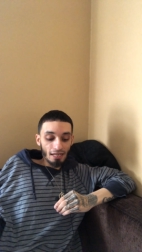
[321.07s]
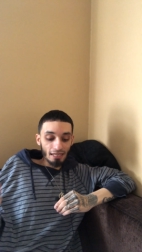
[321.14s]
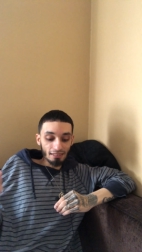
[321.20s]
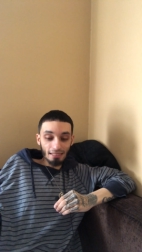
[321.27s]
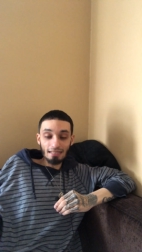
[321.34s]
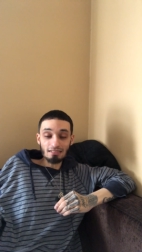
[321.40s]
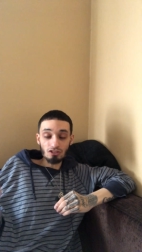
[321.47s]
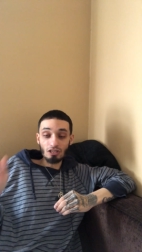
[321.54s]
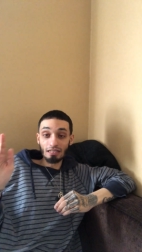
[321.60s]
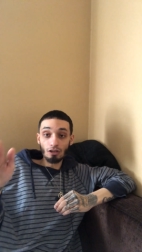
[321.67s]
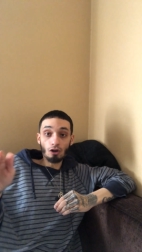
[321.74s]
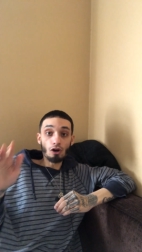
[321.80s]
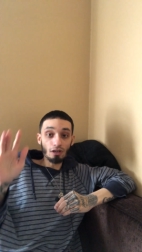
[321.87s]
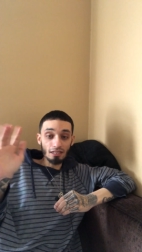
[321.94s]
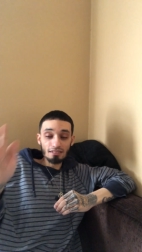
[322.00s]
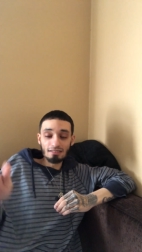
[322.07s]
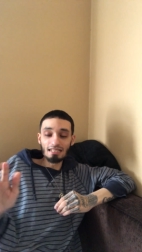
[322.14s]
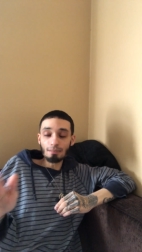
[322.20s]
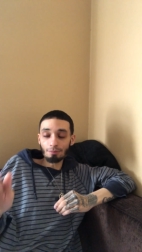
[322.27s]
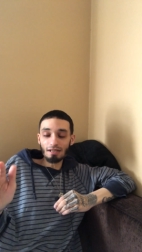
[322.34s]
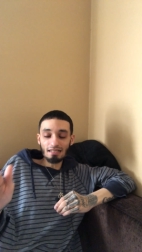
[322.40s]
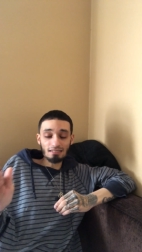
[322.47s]
And that's on a
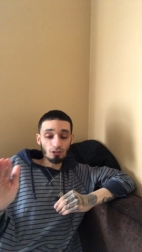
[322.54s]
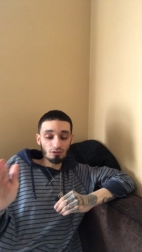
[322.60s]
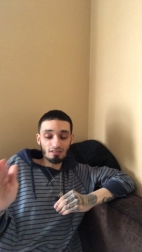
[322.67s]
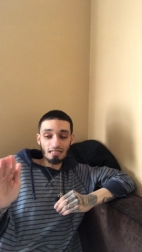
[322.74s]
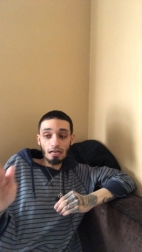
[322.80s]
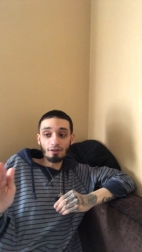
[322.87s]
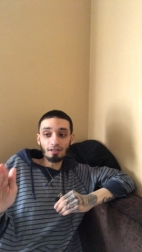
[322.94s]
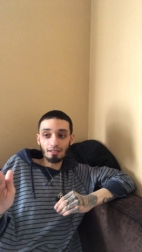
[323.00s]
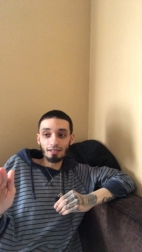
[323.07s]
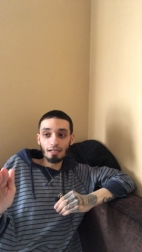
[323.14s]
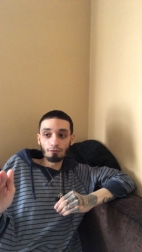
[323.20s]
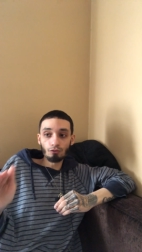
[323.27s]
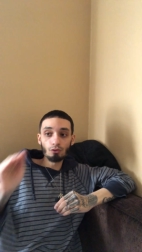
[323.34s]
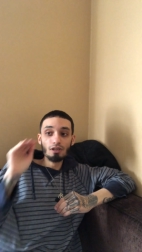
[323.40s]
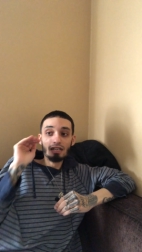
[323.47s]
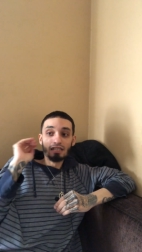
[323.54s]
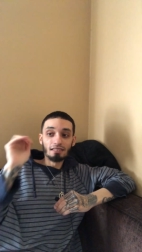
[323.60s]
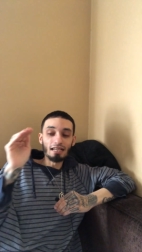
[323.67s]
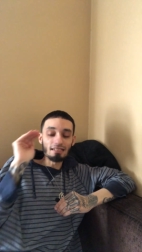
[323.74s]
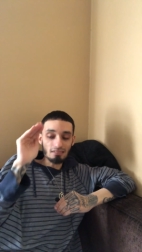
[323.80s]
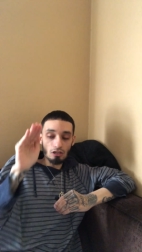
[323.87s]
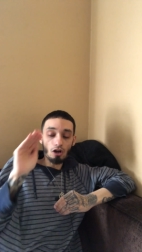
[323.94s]
deep esoteric level.
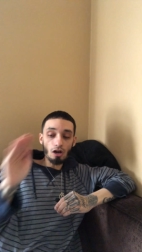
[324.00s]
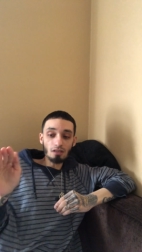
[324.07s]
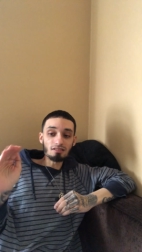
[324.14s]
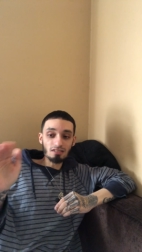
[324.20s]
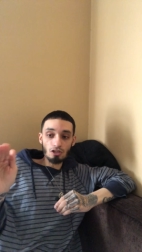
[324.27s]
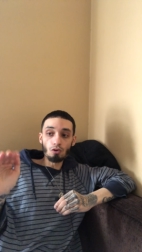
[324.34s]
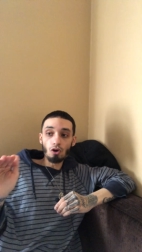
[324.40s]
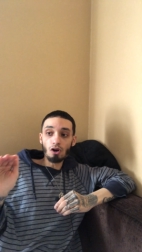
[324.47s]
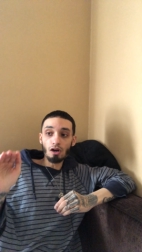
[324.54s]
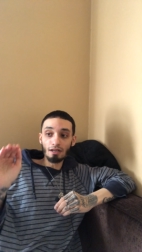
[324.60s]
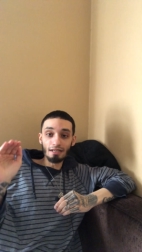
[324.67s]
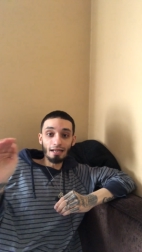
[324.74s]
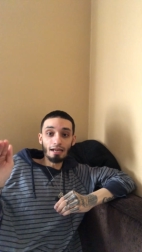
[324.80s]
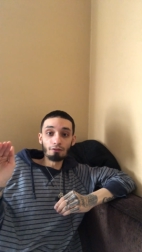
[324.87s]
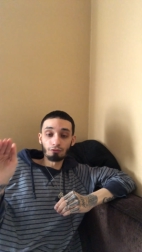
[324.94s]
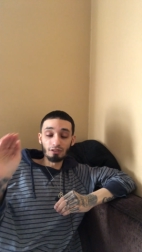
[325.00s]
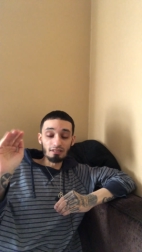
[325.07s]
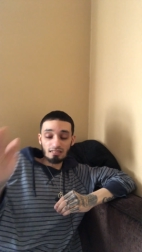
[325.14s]
That's also on every